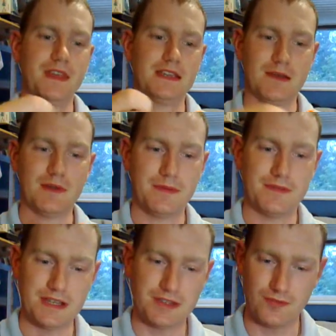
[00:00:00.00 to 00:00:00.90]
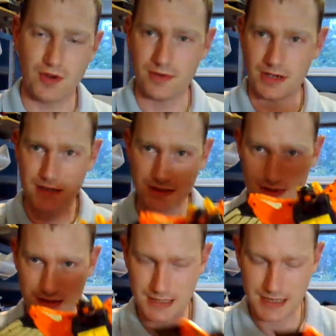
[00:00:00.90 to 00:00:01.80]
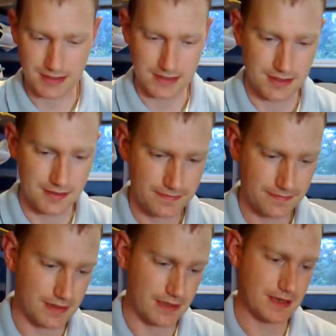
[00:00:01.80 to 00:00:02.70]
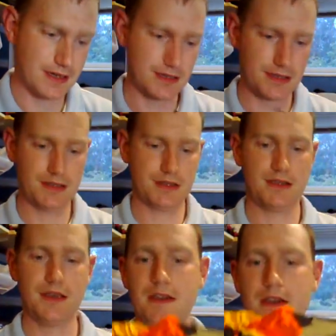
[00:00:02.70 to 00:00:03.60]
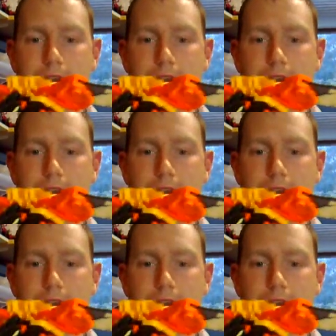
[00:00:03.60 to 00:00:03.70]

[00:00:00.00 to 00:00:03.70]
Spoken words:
And they double up as his robot guns. So you take these off like that.